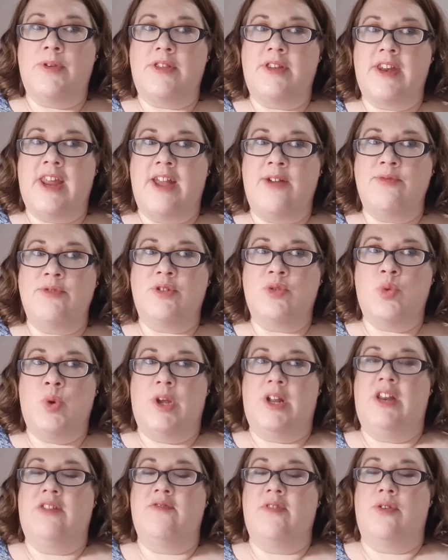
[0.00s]
today I want to
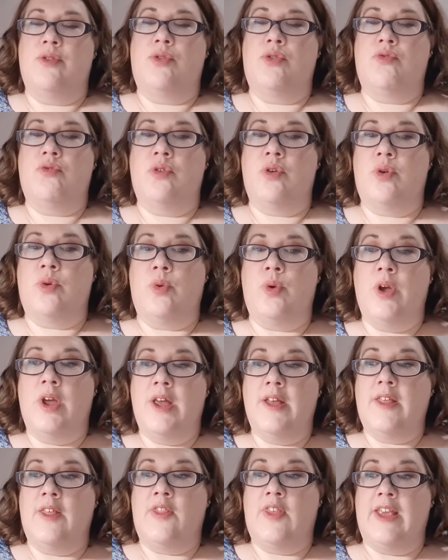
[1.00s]
quickly run through
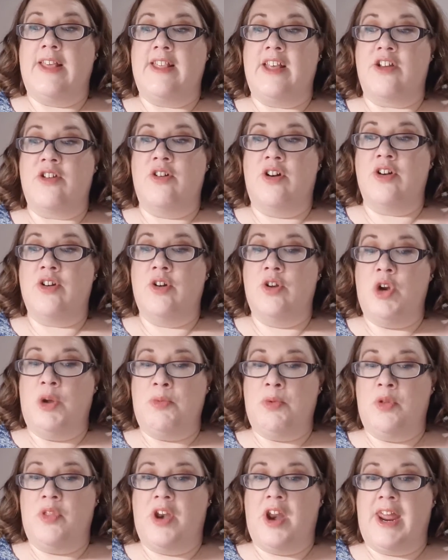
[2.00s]
the things I got. I got a lot
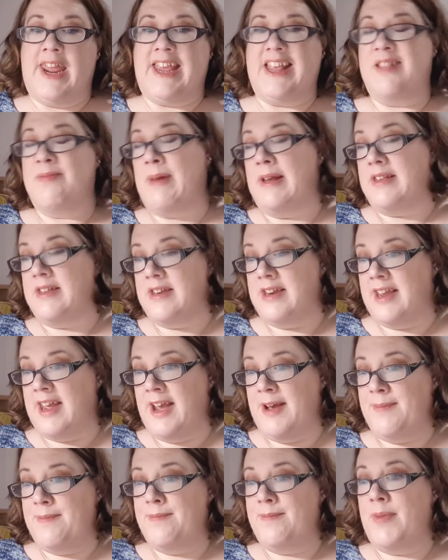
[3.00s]
more than I expected to
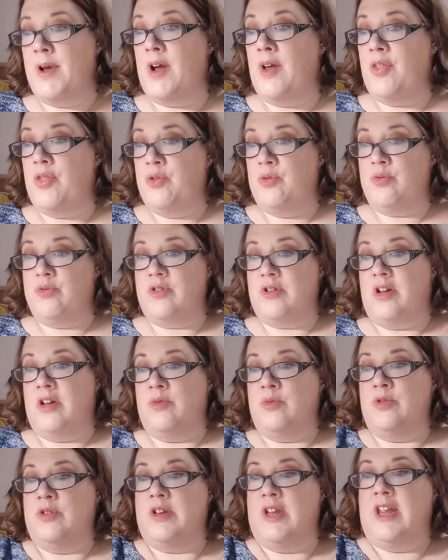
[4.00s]
get, but I thought I
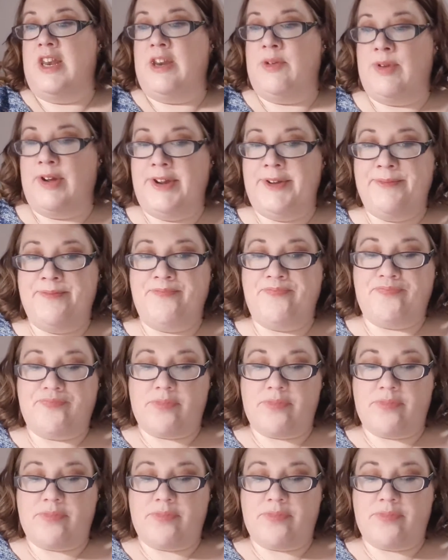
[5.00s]
would anyway.